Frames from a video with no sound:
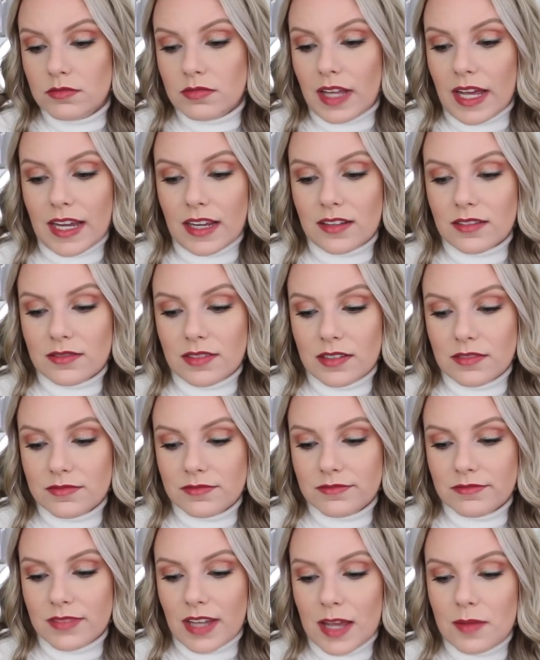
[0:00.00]
like
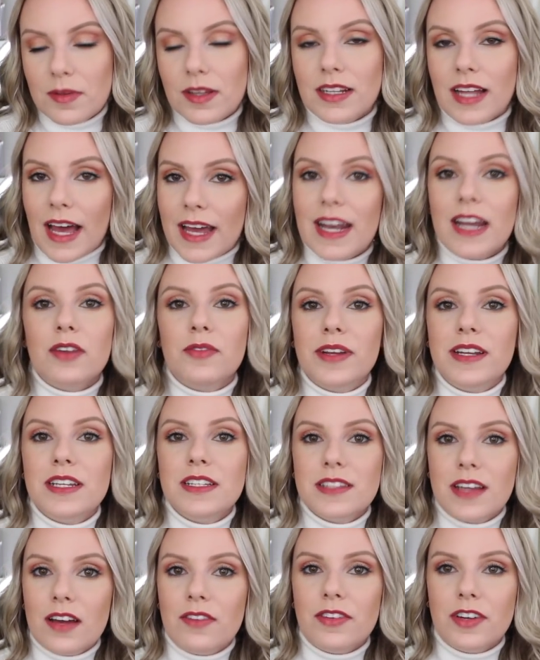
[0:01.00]
I'm glad I
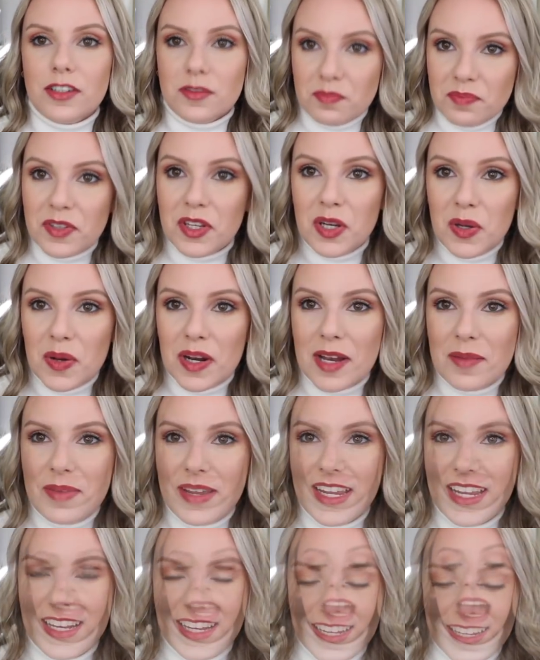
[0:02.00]
rediscovered. You know what I
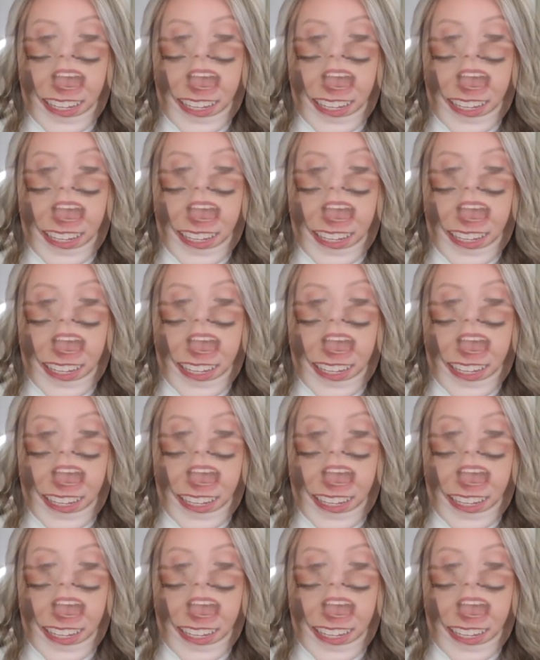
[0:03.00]
mean?